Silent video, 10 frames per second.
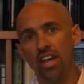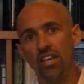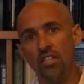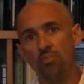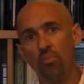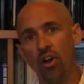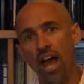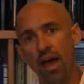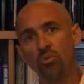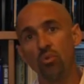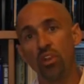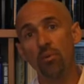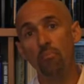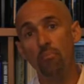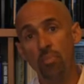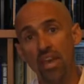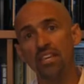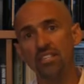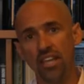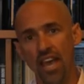is perhaps one of the
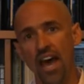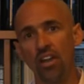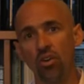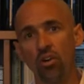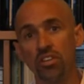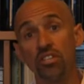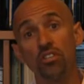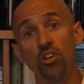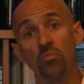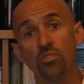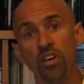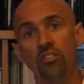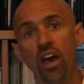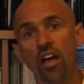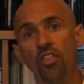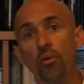biggest categories in terms of